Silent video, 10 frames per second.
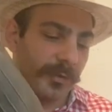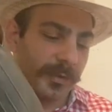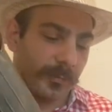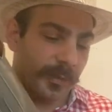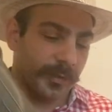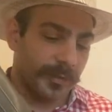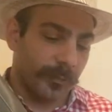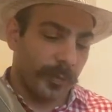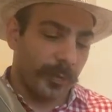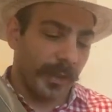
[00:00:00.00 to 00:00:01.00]
you some good
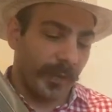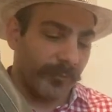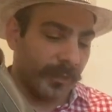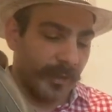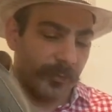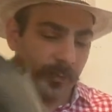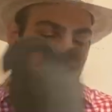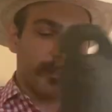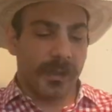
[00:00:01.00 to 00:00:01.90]
support. I've never